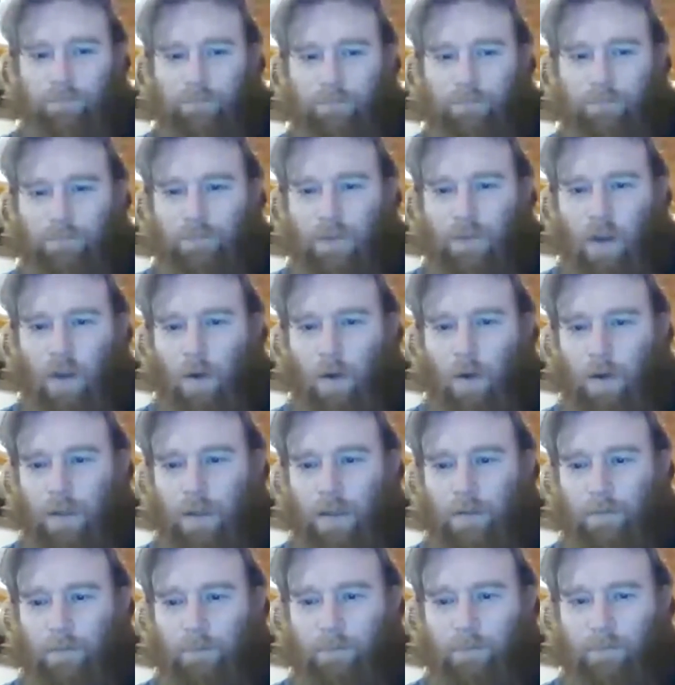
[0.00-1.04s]
going
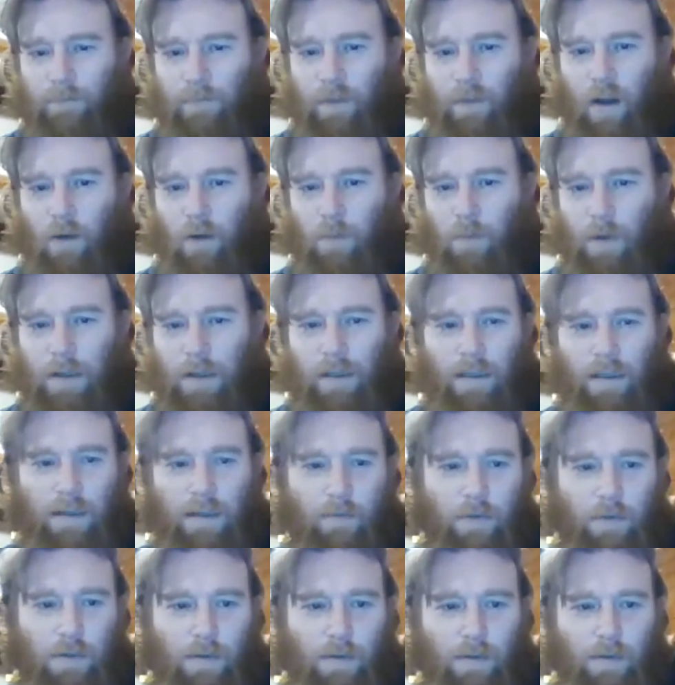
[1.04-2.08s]
and LARPing, and it
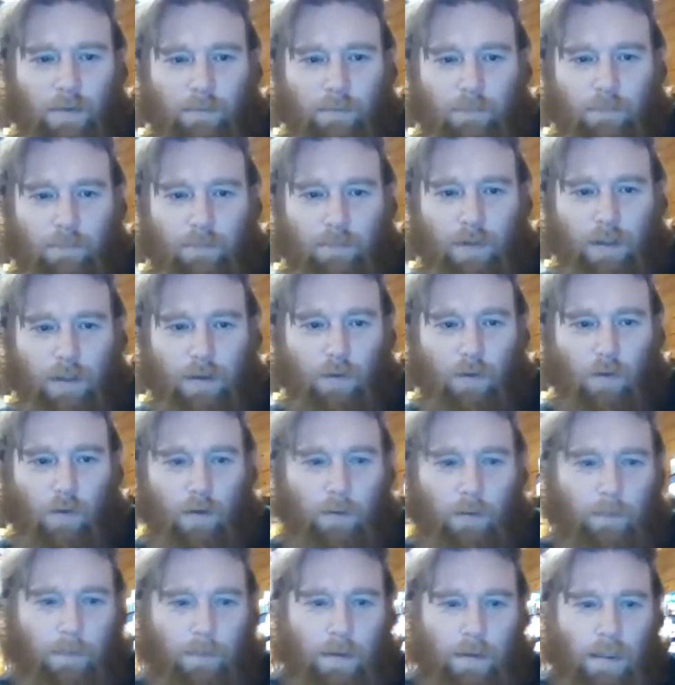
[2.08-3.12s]
was pretty cool.
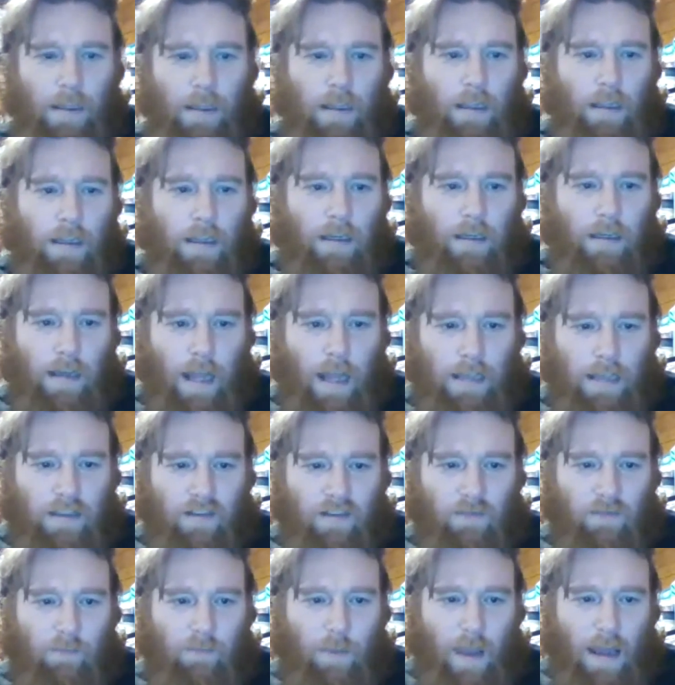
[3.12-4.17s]
Knights of
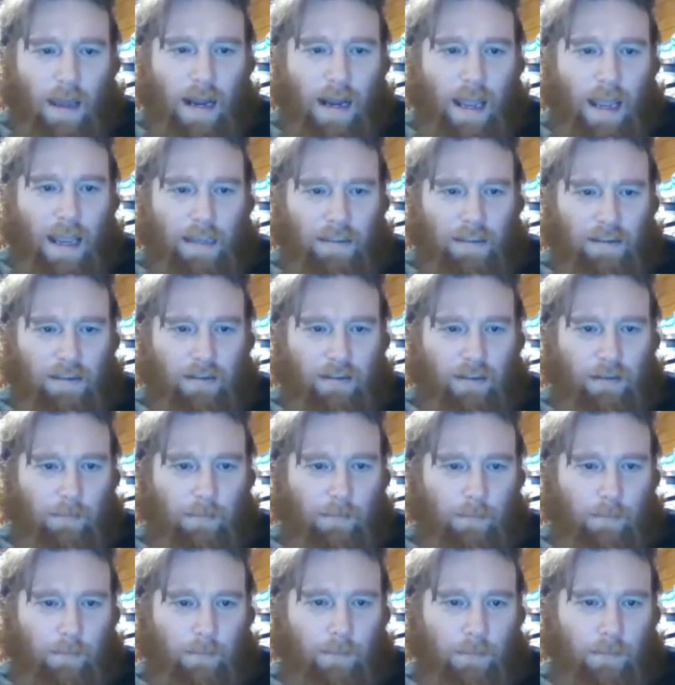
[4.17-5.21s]
Badassdom,
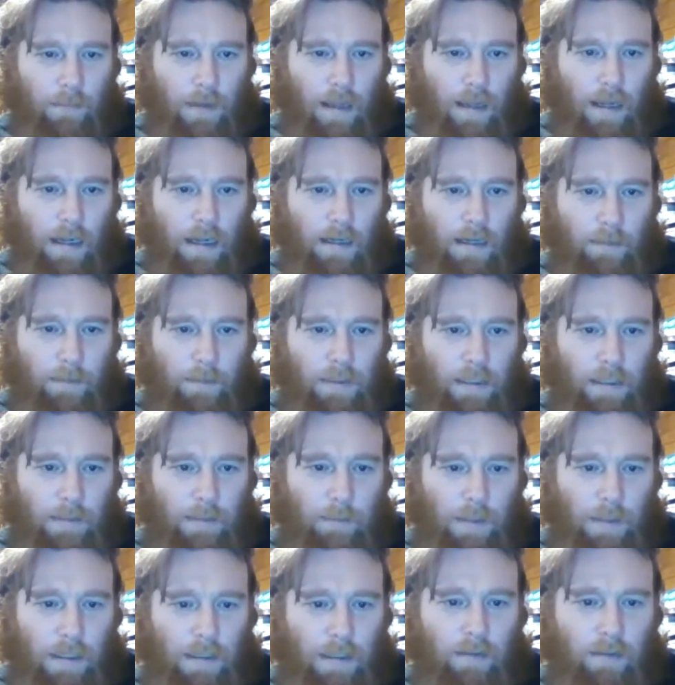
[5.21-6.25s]

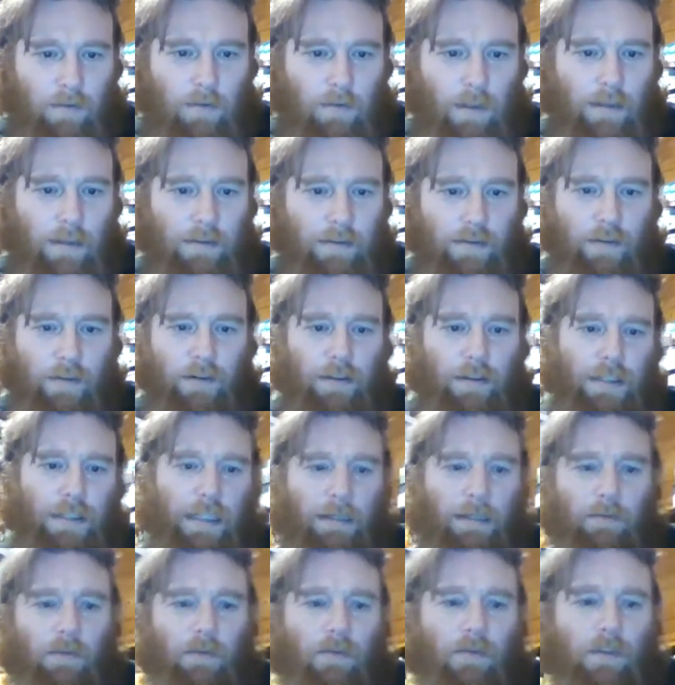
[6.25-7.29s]
IMDb, 2013
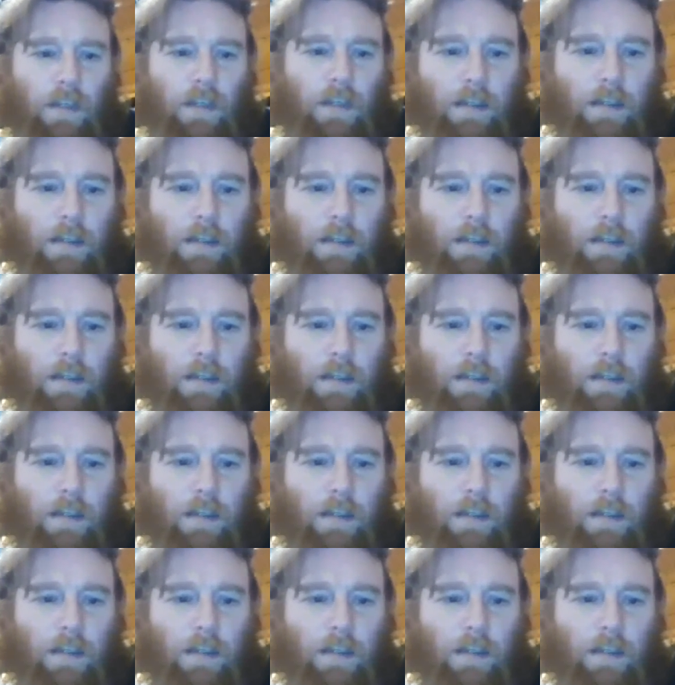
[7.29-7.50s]
movie.